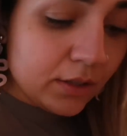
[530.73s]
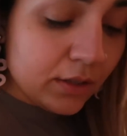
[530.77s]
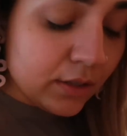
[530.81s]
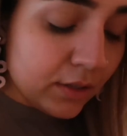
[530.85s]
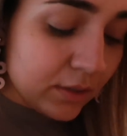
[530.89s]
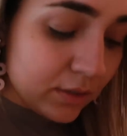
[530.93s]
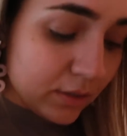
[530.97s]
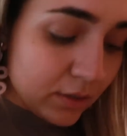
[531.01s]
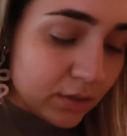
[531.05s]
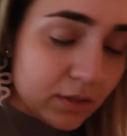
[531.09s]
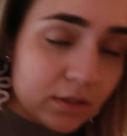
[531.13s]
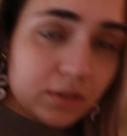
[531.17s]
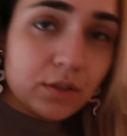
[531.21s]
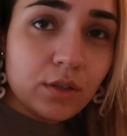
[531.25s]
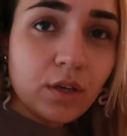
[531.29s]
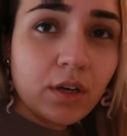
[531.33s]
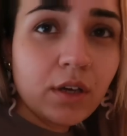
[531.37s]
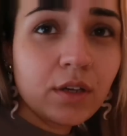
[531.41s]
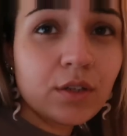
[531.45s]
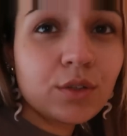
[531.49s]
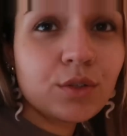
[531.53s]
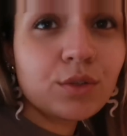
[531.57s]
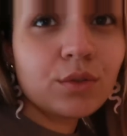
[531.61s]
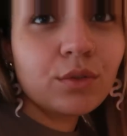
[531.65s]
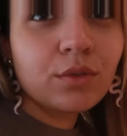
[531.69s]
Let's just
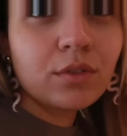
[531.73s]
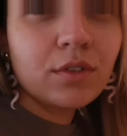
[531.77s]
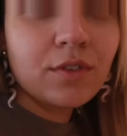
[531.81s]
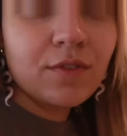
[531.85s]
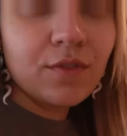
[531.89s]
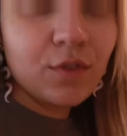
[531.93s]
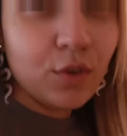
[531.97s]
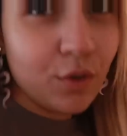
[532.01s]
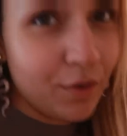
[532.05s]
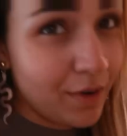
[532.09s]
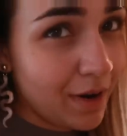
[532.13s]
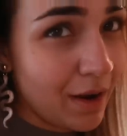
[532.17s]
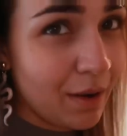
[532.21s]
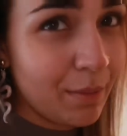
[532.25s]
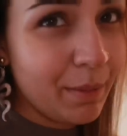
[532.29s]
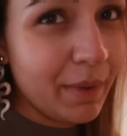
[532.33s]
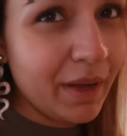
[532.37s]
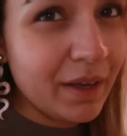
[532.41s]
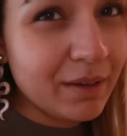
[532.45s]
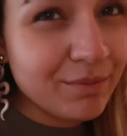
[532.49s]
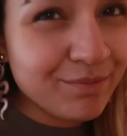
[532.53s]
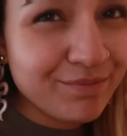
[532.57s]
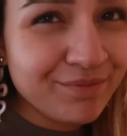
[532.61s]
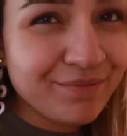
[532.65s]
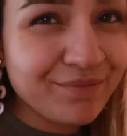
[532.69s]
sort the floor out a
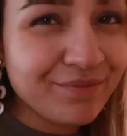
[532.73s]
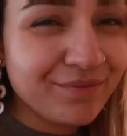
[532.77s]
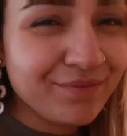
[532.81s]
bit.